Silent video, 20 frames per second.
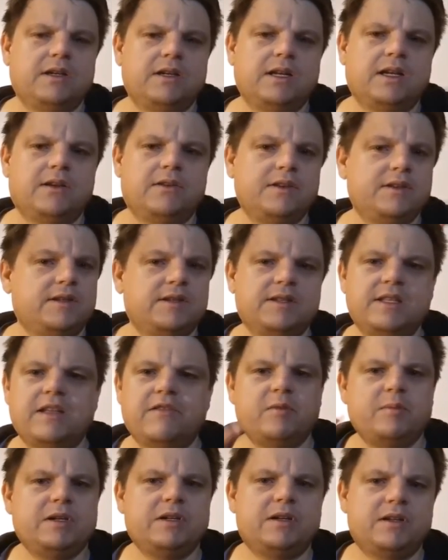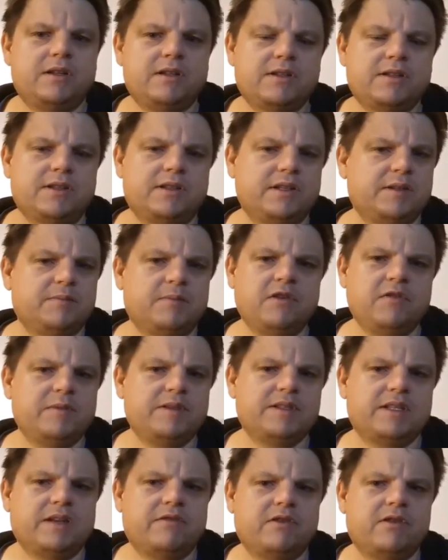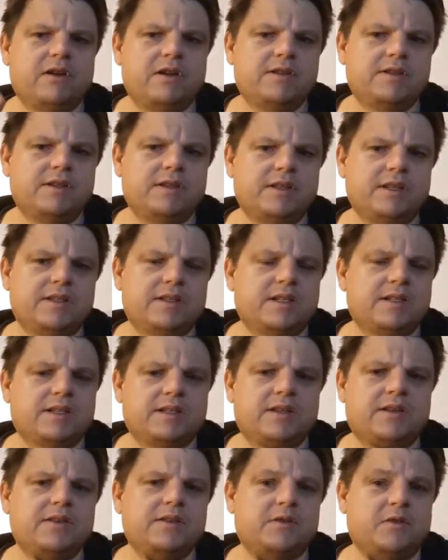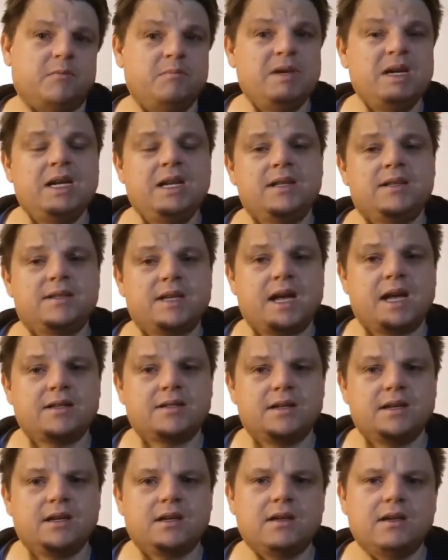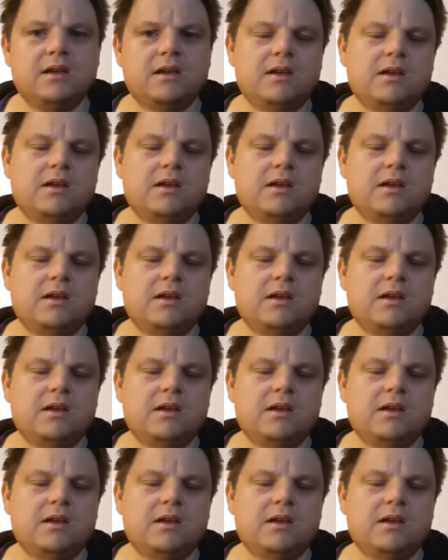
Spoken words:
Now, this has never been answered. These movements never answered this. That's another sort of media tactic.